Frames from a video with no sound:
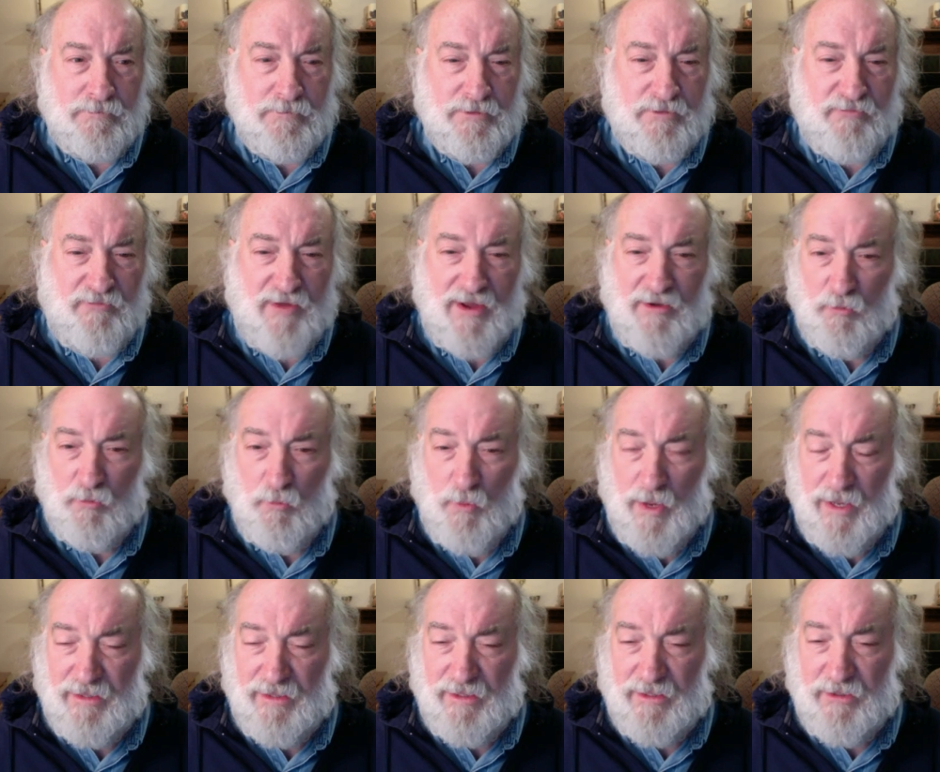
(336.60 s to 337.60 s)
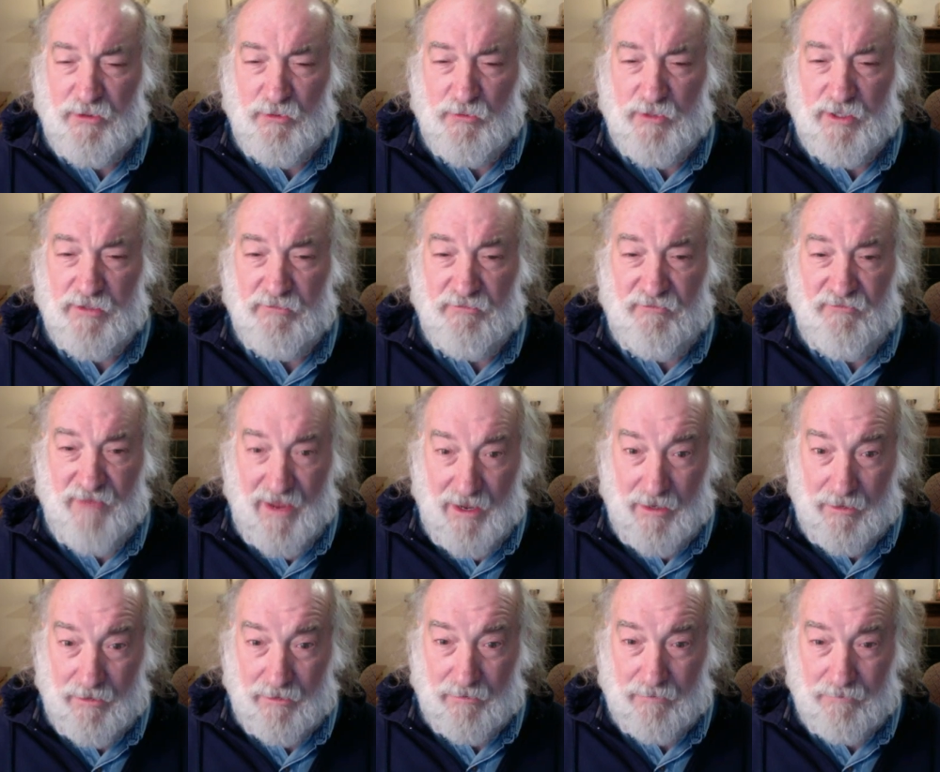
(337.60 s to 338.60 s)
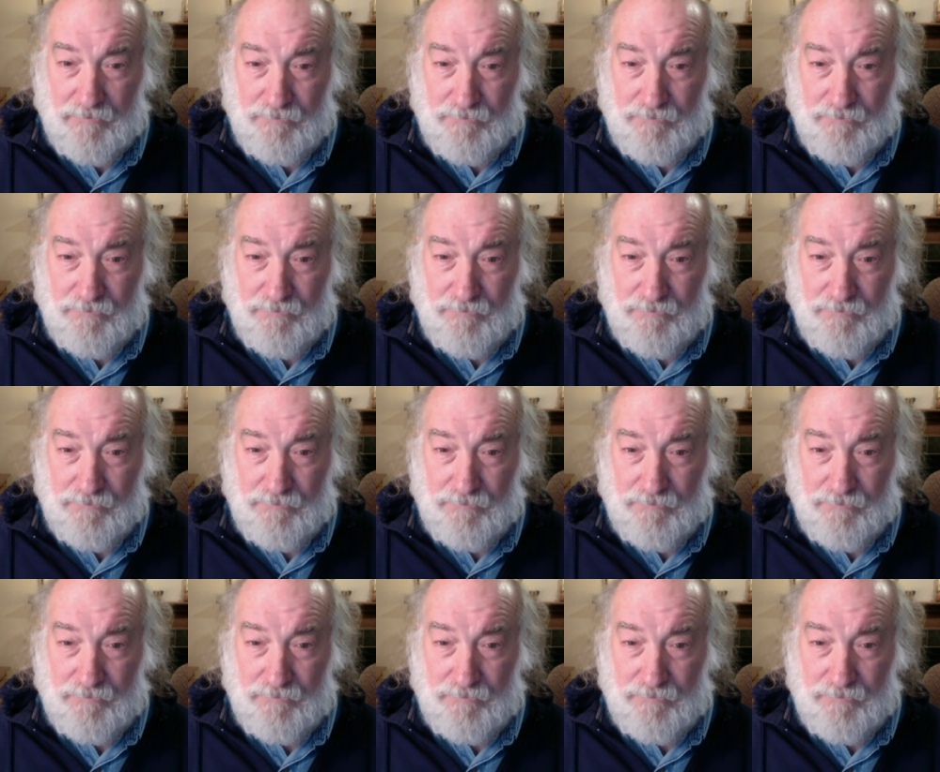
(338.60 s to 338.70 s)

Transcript: the final way that you can fail.